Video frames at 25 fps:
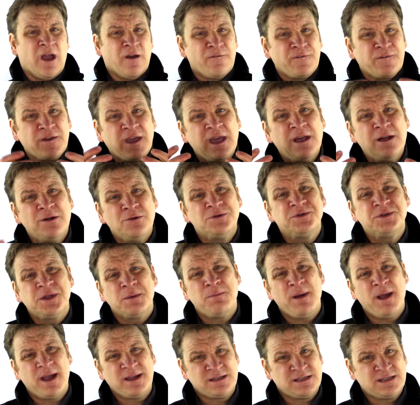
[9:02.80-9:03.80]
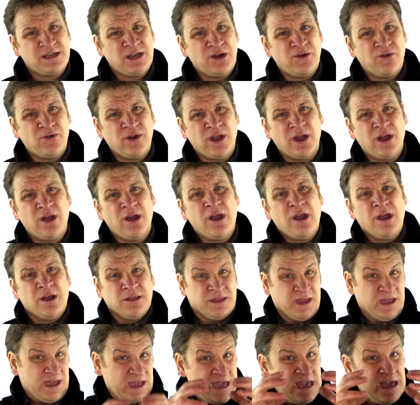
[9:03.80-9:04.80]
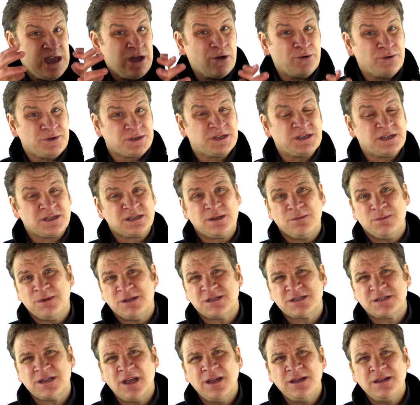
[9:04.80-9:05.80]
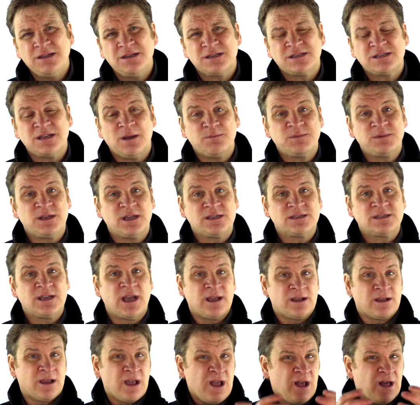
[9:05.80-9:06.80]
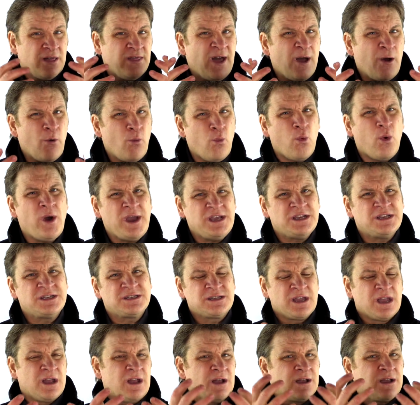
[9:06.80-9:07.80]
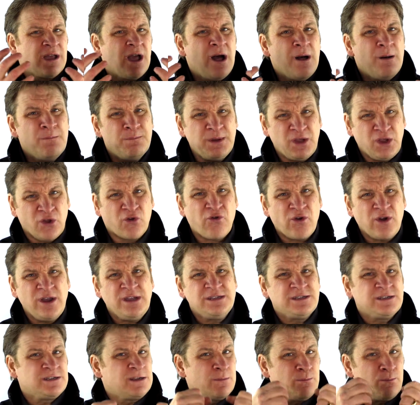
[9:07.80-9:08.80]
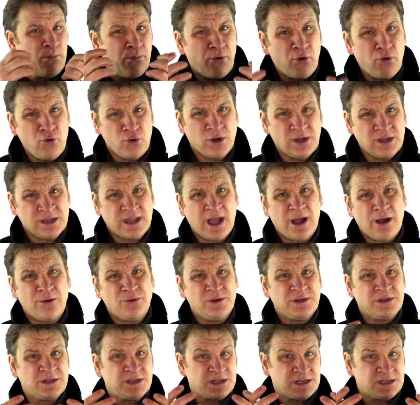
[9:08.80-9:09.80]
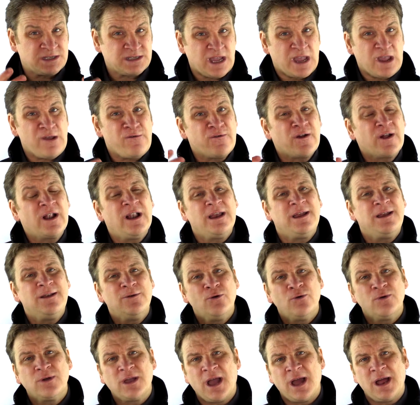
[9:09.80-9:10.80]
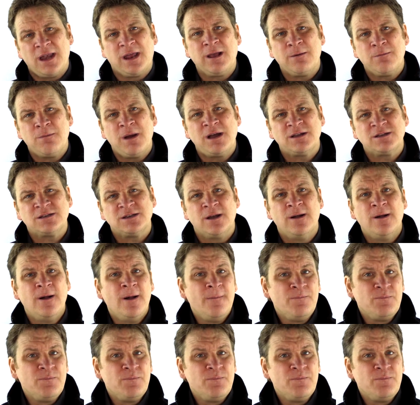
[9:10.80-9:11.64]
have killed the bacteria, the ecosystem inside the septic tank, that waste can't be treated and broken down into safe, clean organic matter.